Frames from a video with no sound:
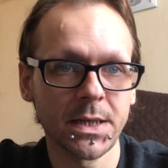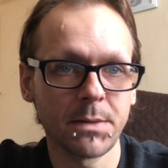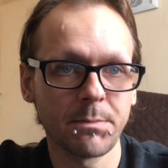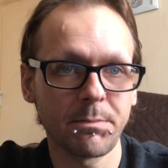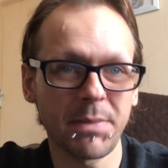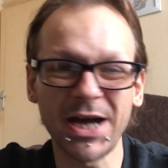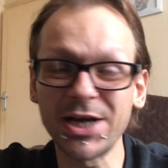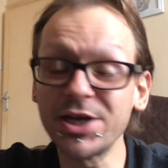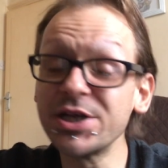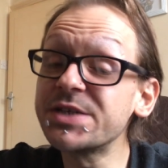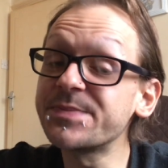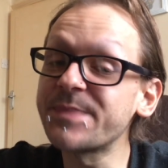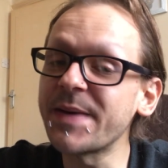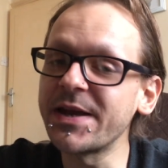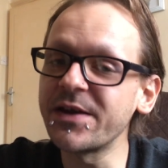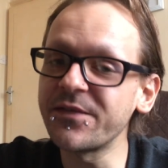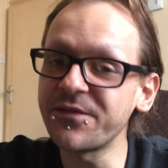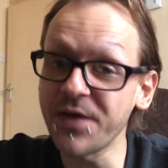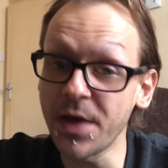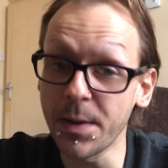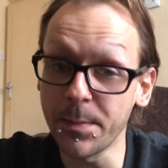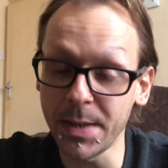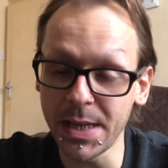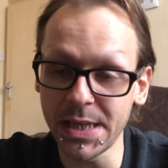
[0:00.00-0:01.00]
but I do spend a
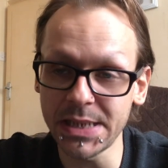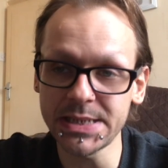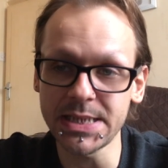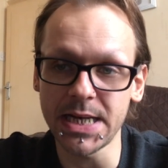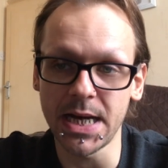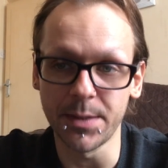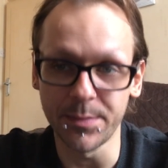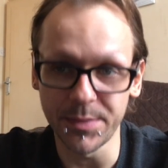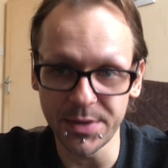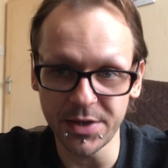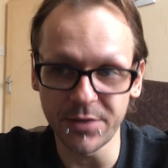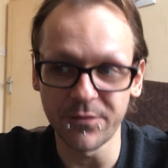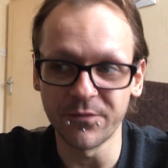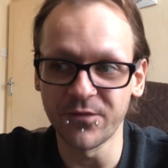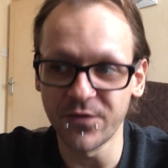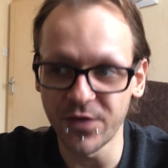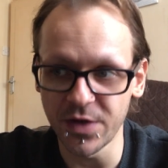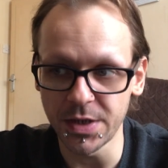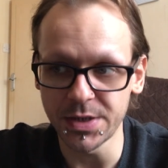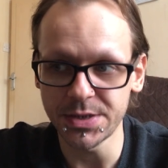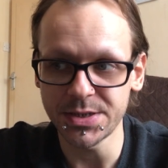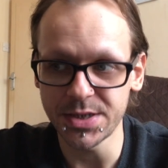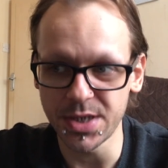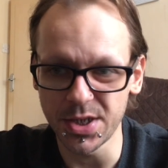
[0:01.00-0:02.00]
fair bit of time with them
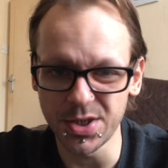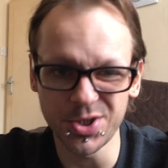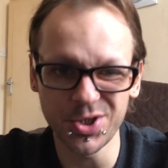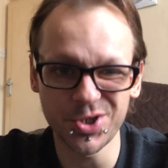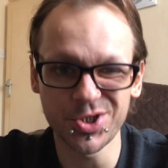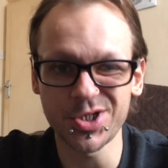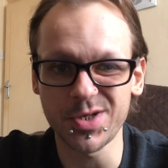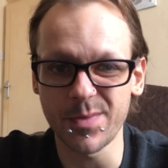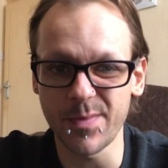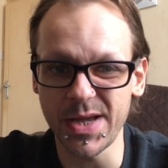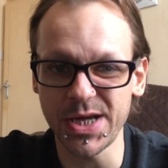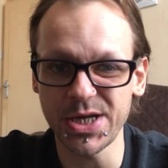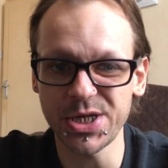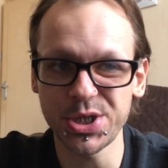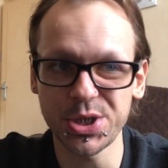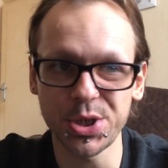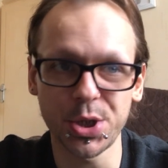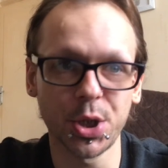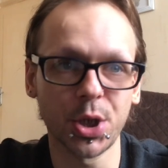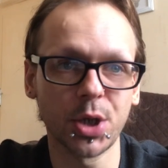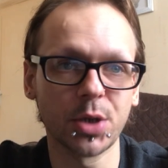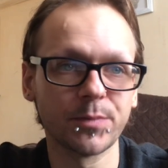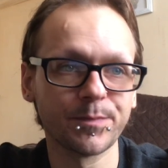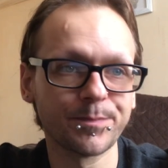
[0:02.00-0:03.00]
first, though, just to make
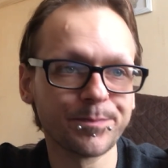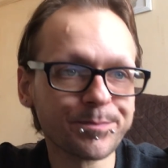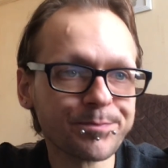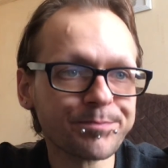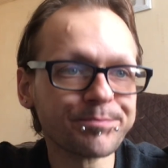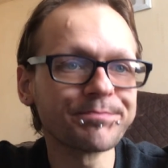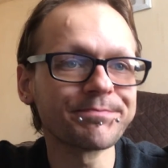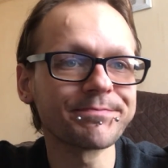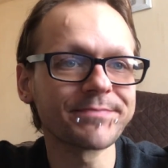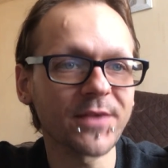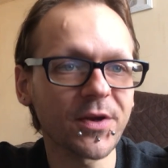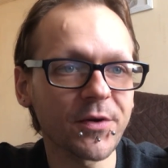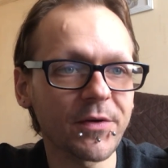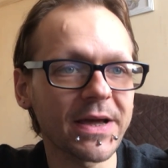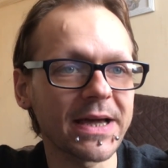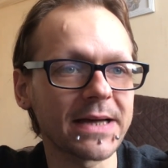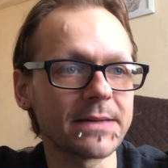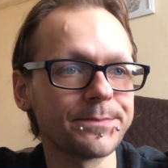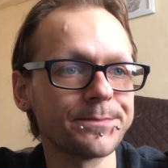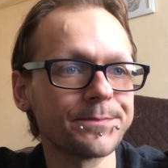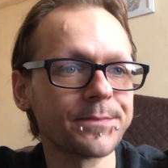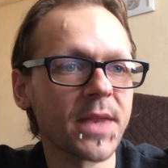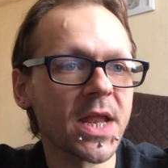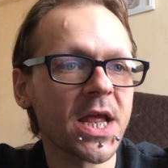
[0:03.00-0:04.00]
sure. Okay.
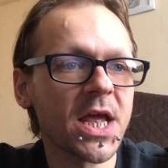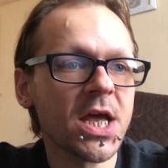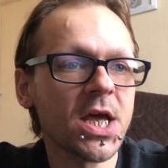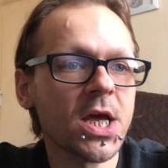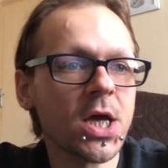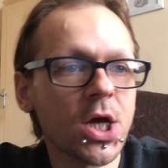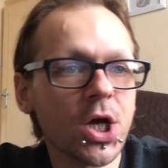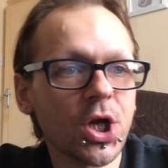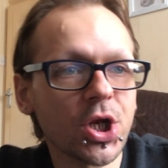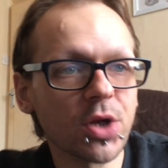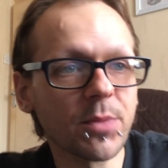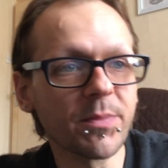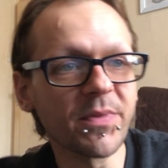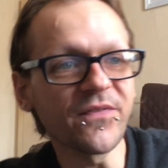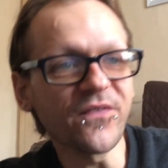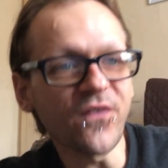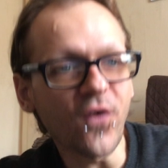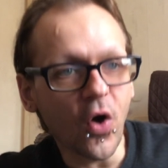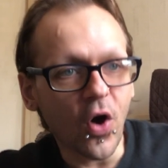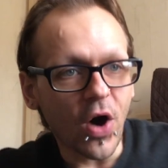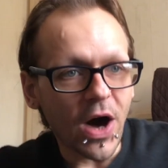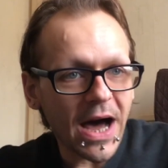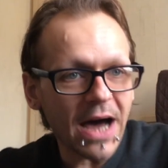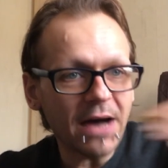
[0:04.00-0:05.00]
Number
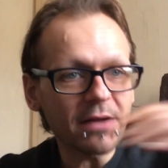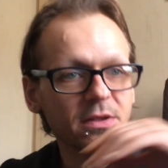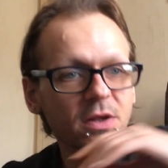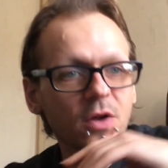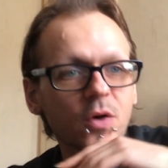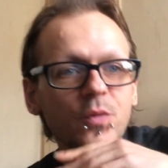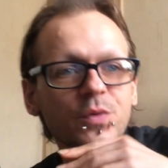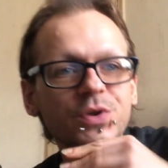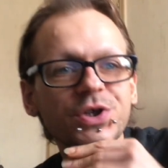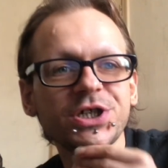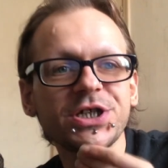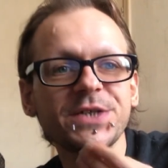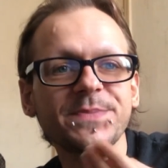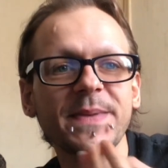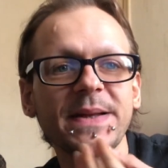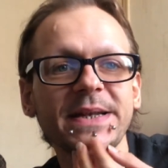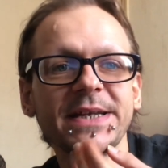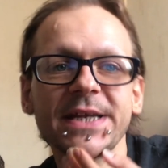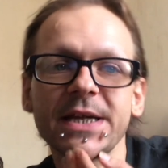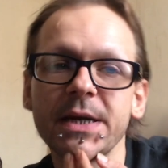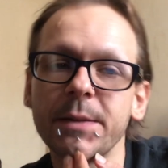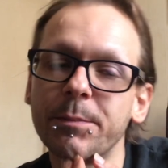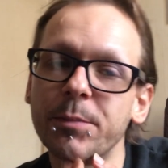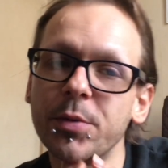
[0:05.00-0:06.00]
4, how long would you
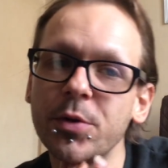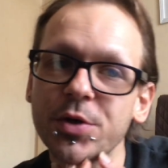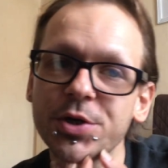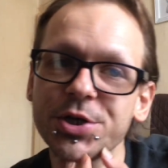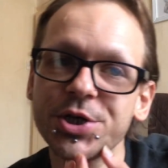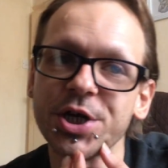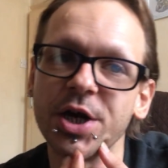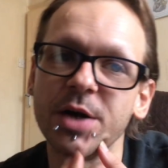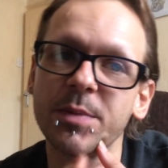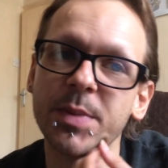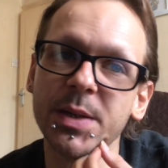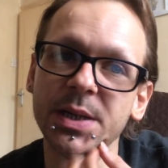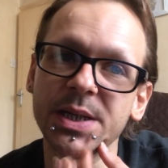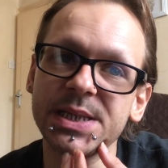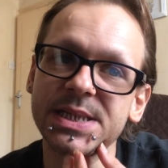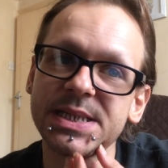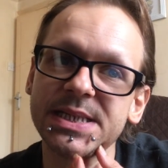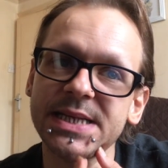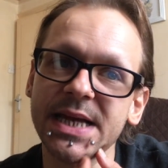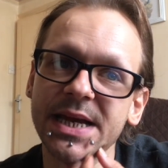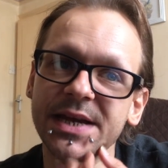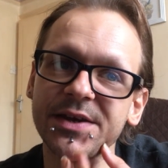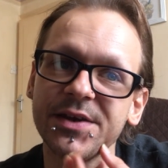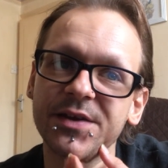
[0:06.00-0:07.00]
spend in a bookshop on a
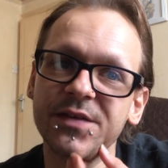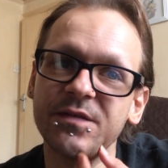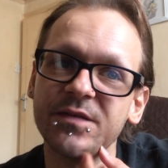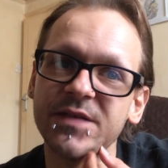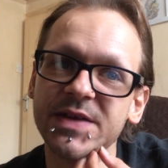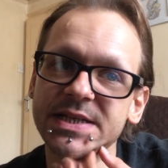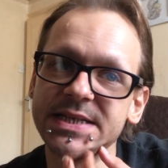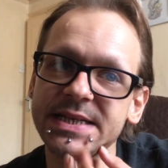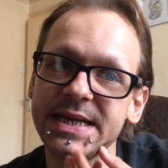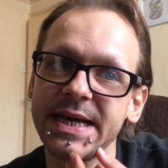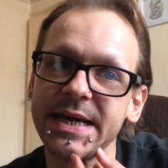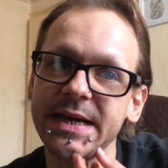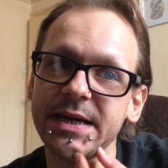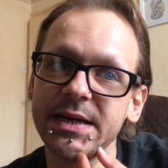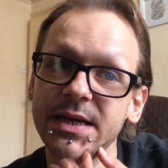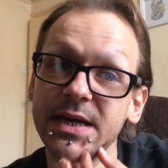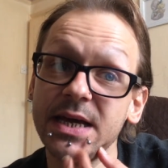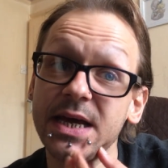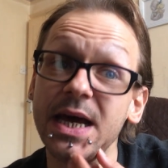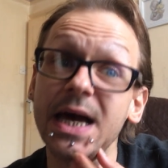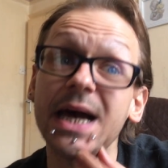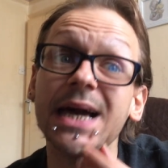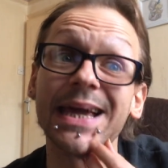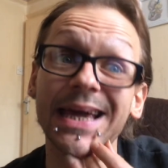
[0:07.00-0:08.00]
standard visit?
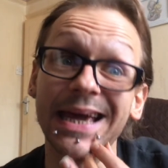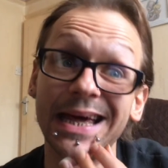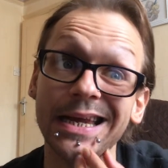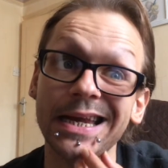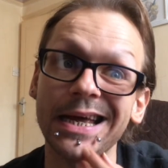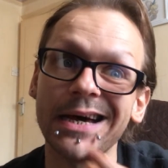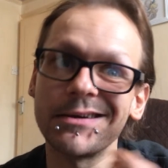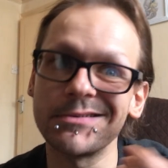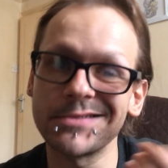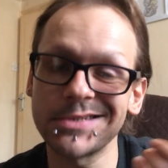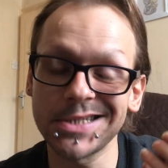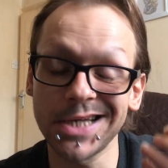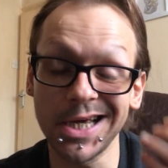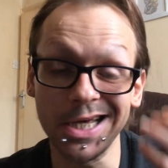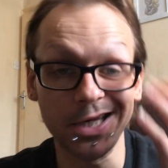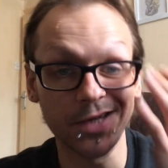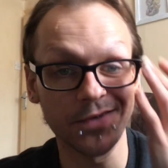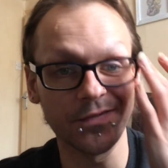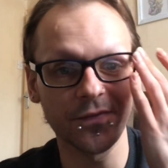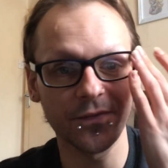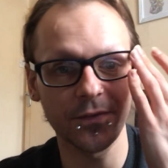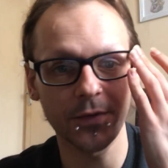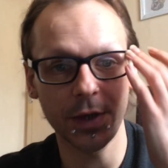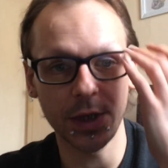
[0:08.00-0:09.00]
Again, outside
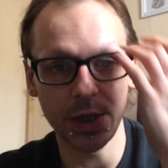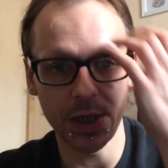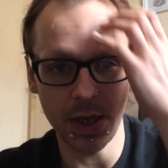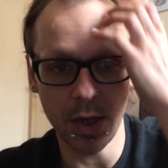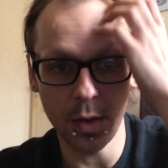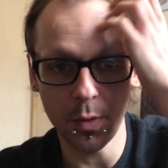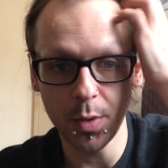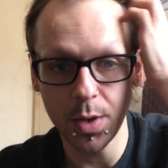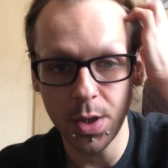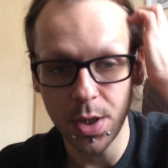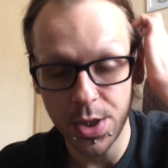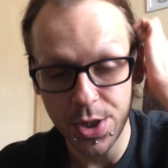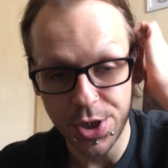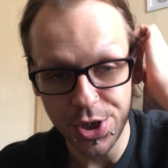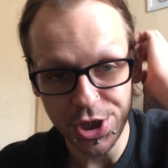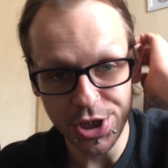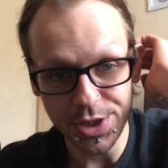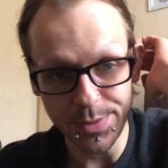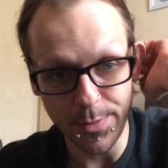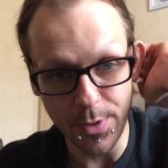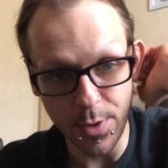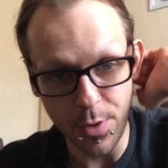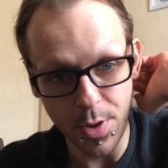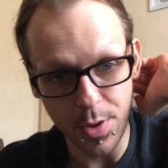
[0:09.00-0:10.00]
of, you know,
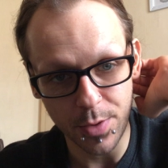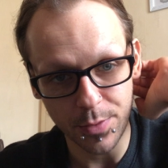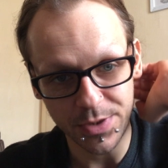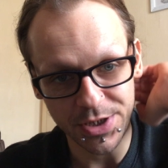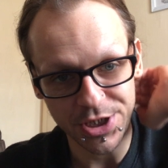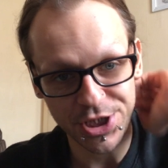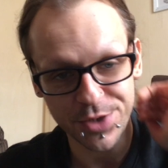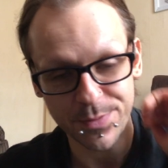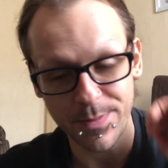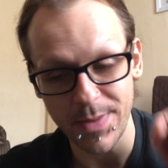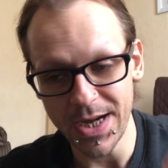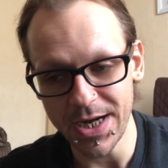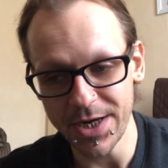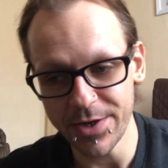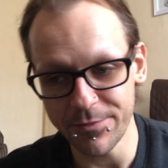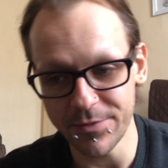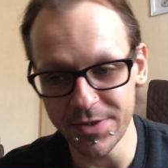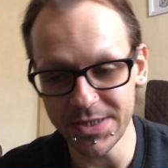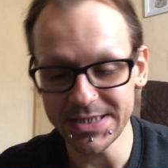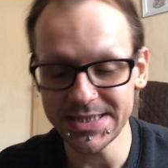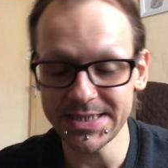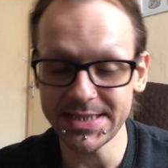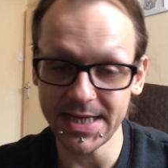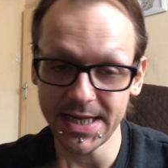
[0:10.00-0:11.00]
Schmarona
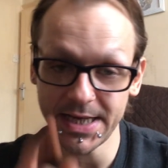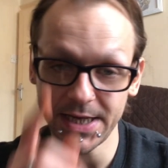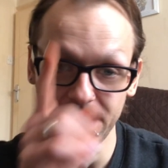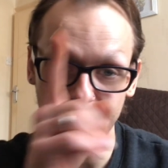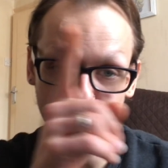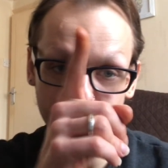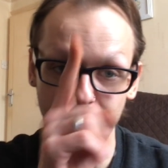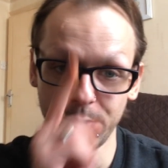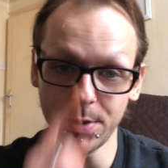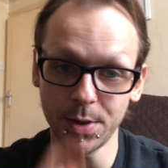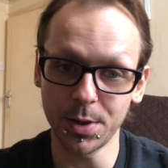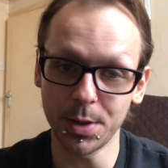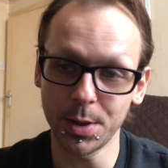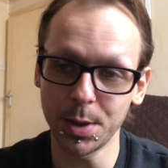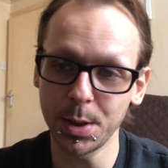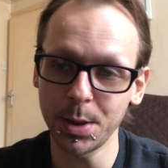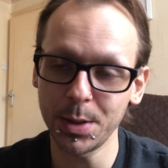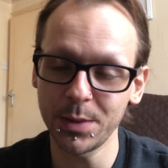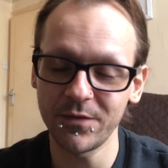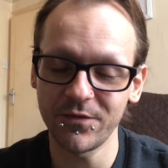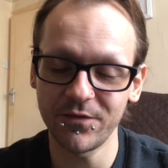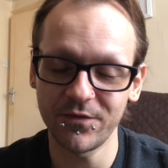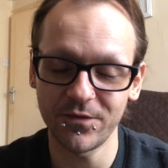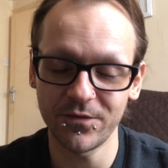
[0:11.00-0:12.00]
Schmirus, thank you, Paul,
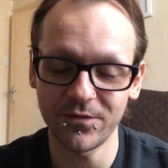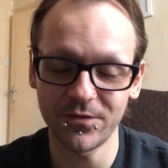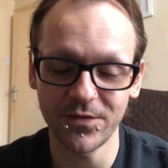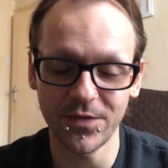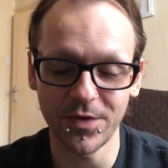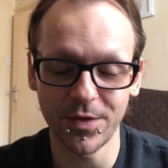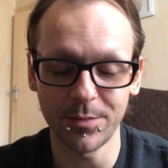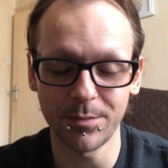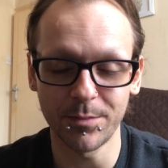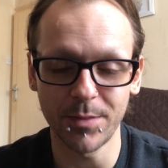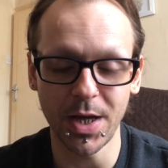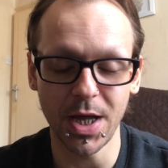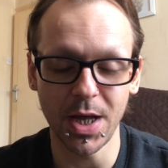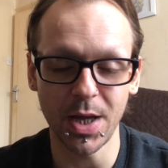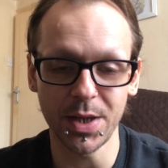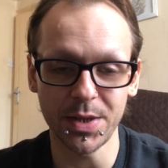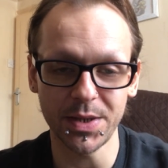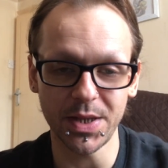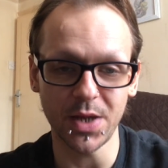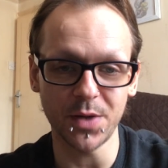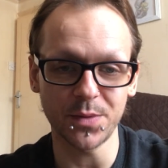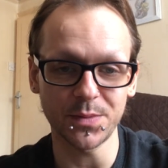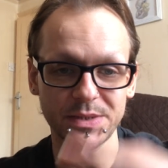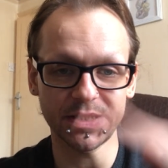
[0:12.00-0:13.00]
from
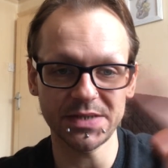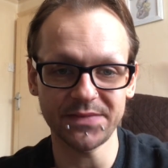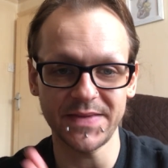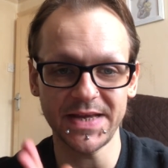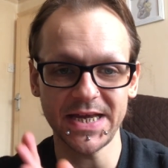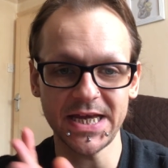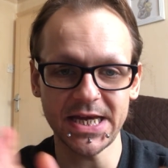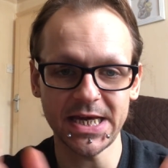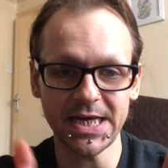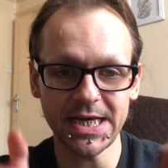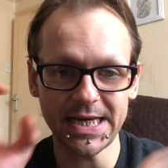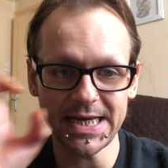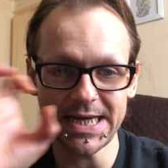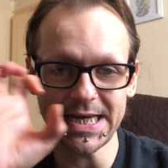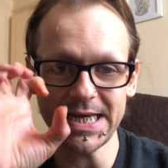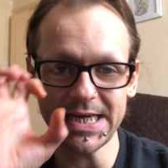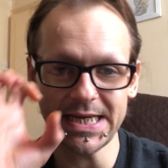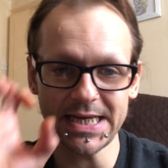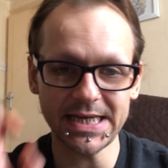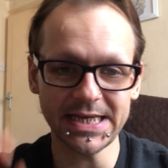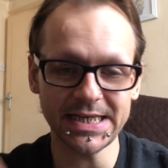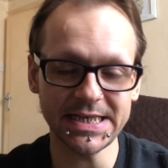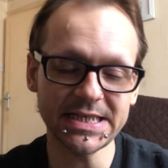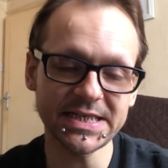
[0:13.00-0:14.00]
Val's Vegan
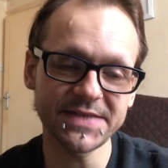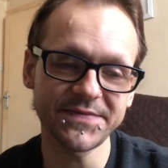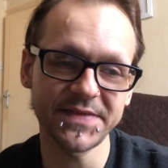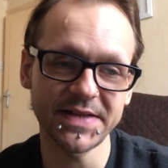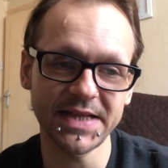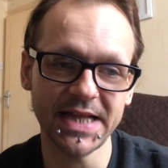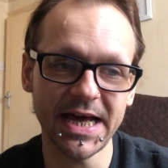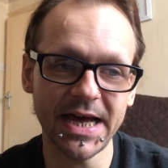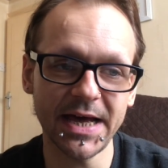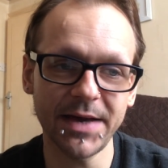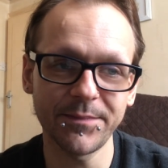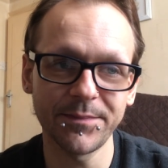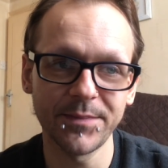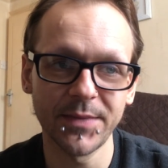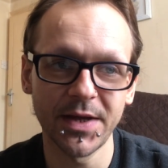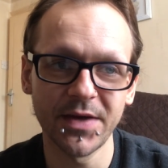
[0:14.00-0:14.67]
Guys, for that.